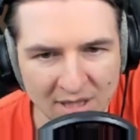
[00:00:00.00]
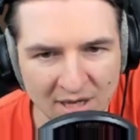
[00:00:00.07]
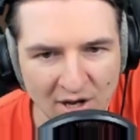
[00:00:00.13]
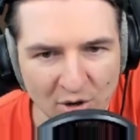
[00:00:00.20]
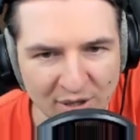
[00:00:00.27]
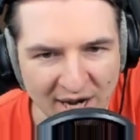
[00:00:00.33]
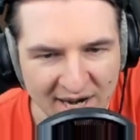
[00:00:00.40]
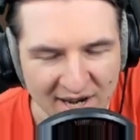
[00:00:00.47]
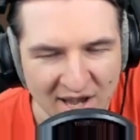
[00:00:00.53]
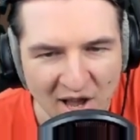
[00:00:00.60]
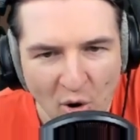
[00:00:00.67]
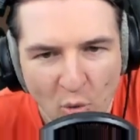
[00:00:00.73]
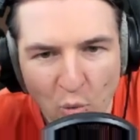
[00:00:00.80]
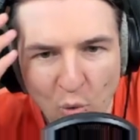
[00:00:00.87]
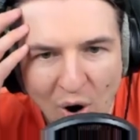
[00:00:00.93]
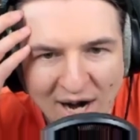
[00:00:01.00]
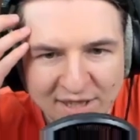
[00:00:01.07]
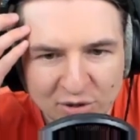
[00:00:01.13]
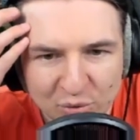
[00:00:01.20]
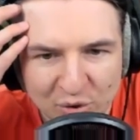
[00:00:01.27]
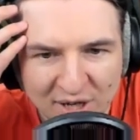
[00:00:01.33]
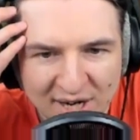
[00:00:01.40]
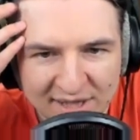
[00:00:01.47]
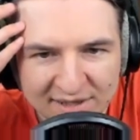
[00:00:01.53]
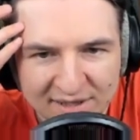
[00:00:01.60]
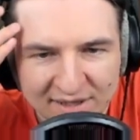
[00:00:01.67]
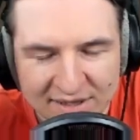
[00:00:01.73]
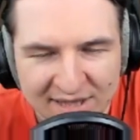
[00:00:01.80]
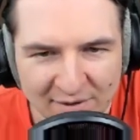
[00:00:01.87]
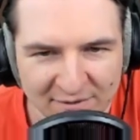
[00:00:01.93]
Okay. White, red,
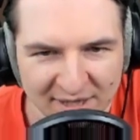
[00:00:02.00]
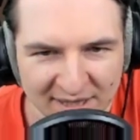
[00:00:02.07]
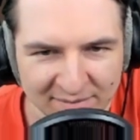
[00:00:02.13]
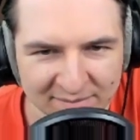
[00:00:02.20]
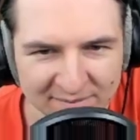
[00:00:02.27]
nothing.